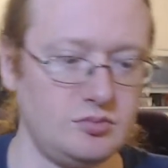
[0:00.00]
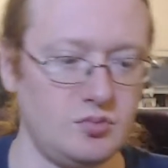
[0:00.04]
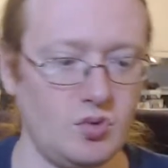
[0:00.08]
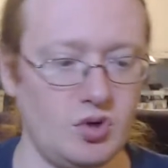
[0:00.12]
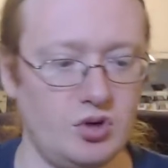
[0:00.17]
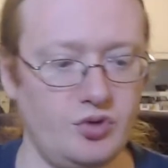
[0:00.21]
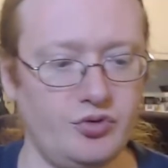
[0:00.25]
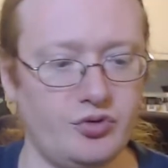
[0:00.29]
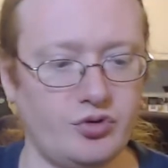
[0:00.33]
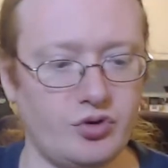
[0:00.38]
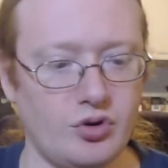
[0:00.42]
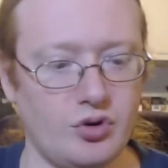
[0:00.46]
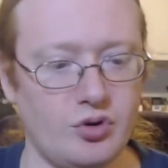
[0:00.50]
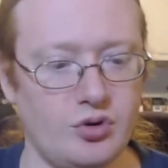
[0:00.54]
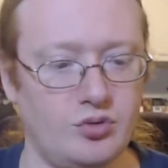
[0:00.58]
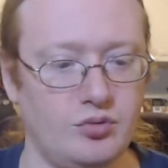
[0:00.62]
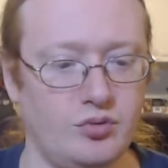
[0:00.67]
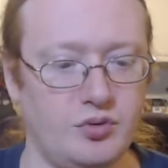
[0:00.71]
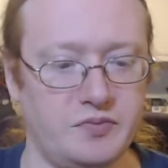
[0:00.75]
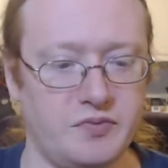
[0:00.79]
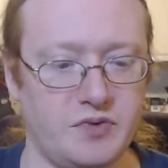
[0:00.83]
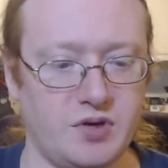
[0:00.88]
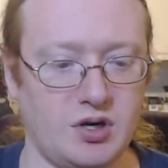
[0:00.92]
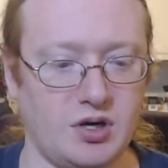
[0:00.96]
So
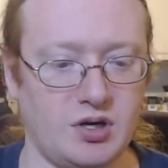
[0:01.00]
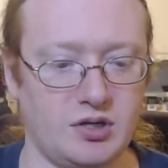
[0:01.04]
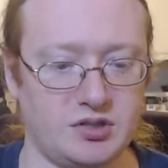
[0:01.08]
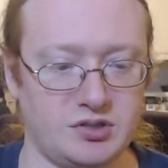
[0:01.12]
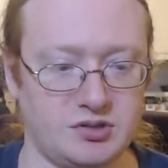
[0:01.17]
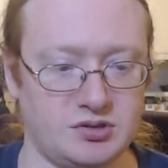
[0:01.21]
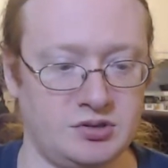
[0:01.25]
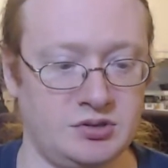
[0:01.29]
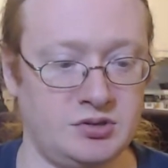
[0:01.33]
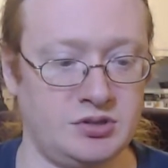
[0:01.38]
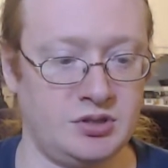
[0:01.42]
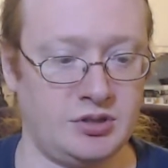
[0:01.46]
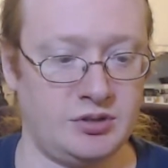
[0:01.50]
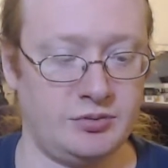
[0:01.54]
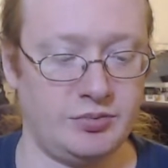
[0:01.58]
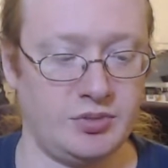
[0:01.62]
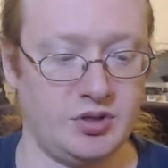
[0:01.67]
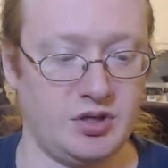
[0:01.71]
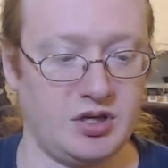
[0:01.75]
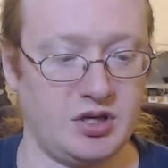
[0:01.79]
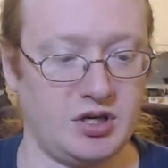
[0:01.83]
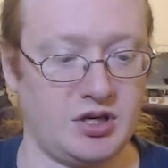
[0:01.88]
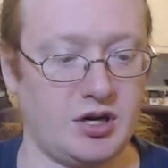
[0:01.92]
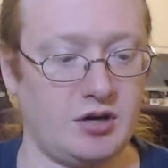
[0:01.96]
we've got some
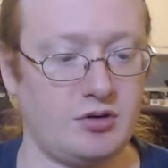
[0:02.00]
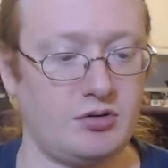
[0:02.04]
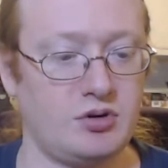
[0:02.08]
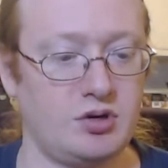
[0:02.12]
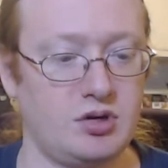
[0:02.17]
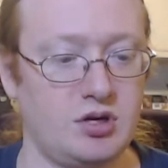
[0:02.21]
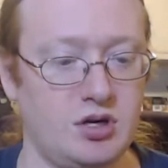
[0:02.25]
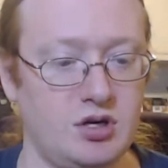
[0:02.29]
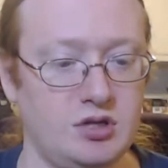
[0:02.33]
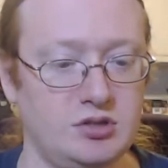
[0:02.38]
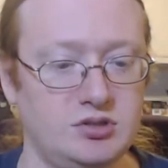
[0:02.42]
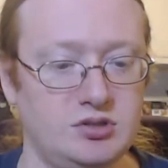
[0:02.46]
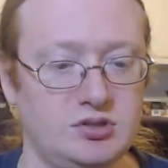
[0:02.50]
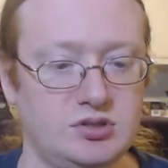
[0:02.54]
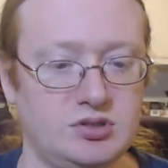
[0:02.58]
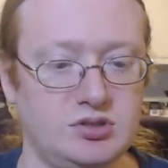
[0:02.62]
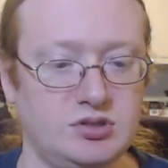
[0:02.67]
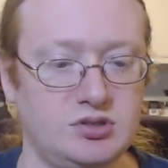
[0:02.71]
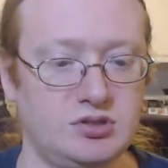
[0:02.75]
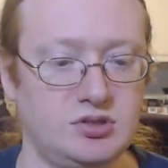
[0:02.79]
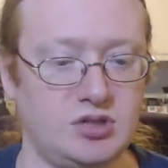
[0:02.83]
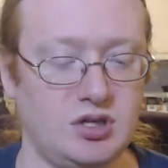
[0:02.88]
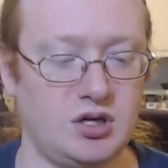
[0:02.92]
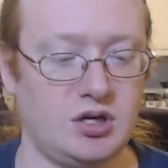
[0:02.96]
encounter
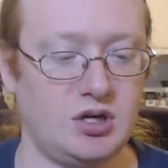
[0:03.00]
cards,